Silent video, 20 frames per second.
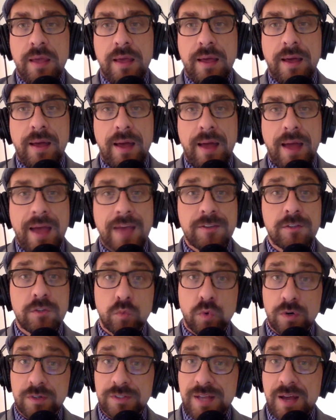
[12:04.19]
Hasn't
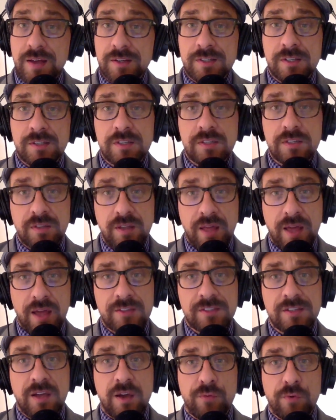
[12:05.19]
worked out since his
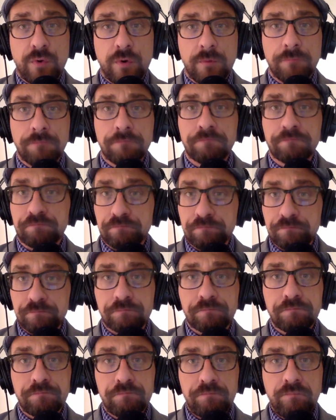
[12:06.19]
last effort.
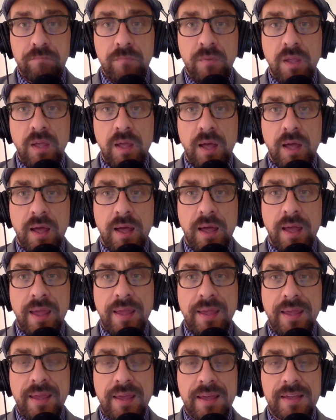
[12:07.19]

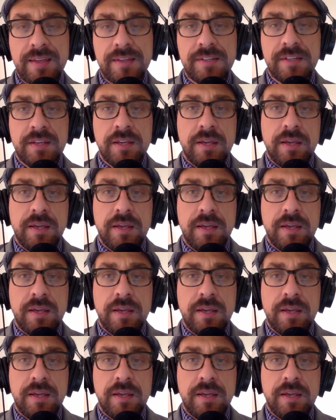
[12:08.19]
And